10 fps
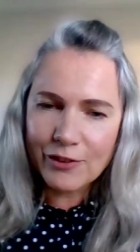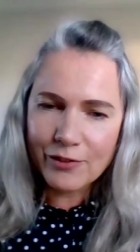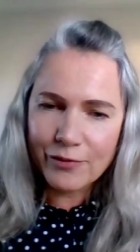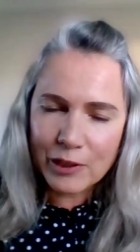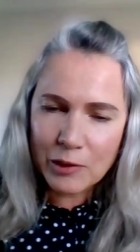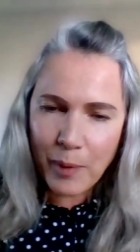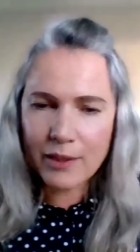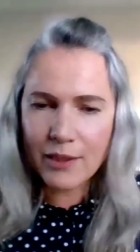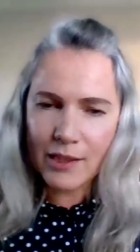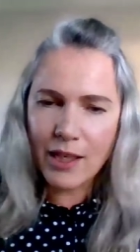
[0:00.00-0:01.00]
you
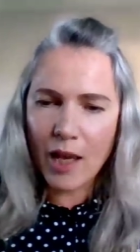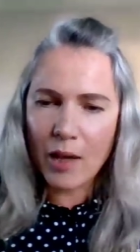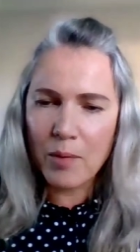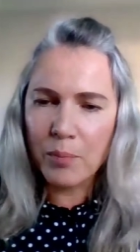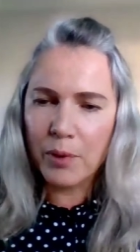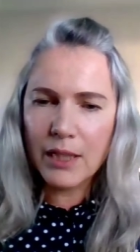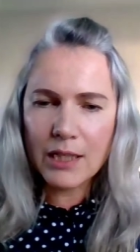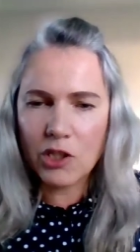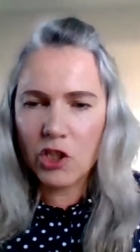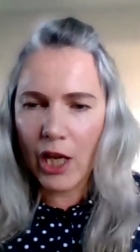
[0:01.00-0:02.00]
expect the same, but things are
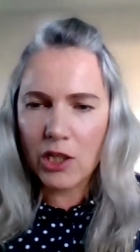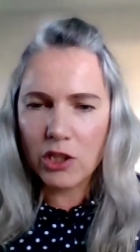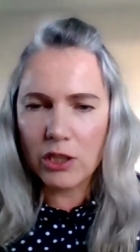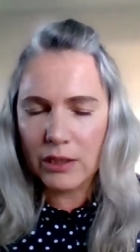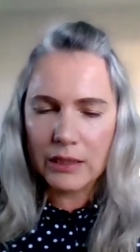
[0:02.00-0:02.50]
changing. It's, mm-hmm.